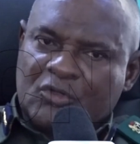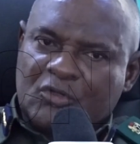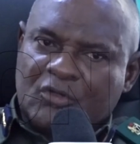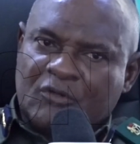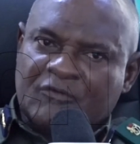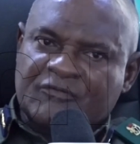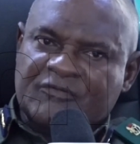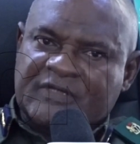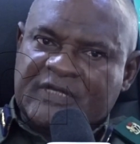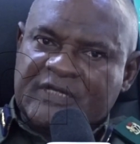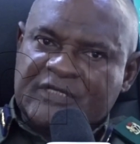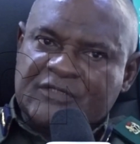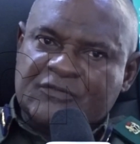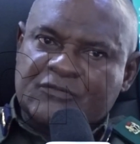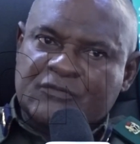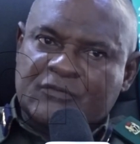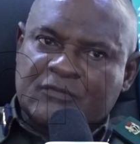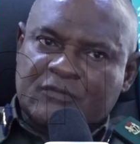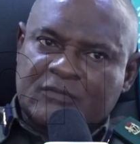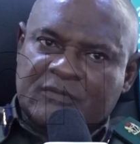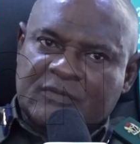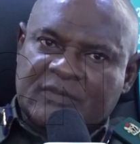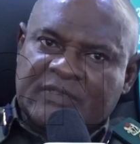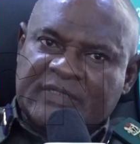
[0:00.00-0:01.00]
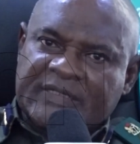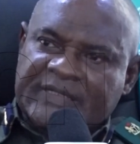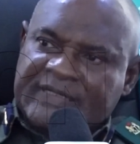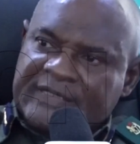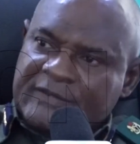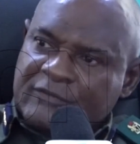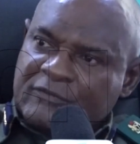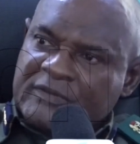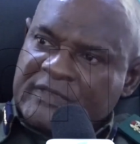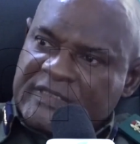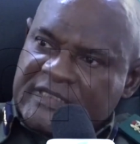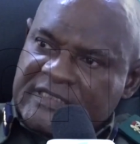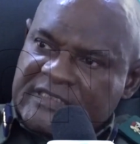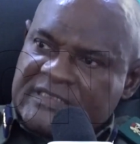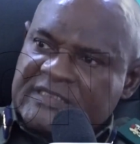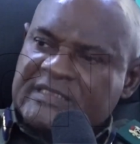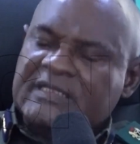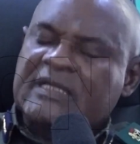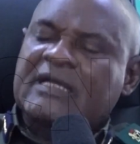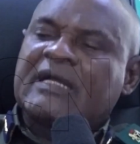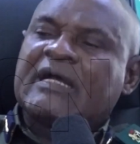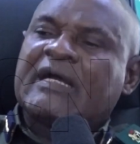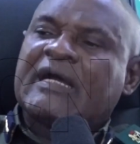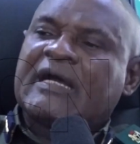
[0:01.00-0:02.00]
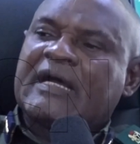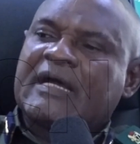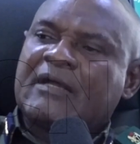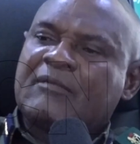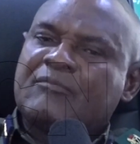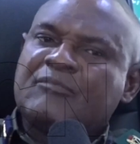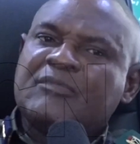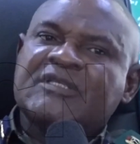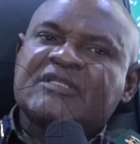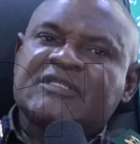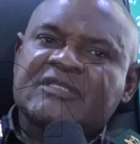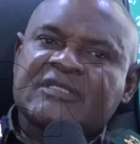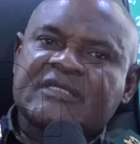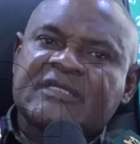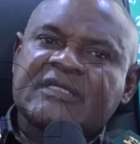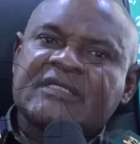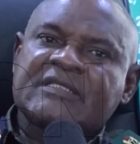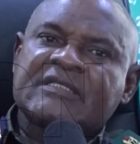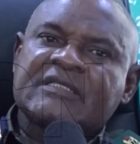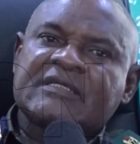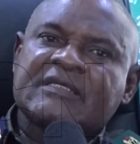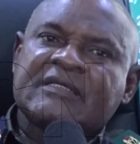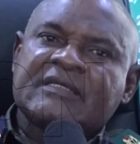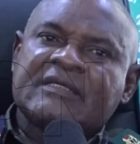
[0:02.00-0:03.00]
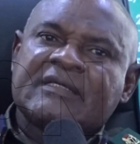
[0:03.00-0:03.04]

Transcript: of trying to regulate and mitigate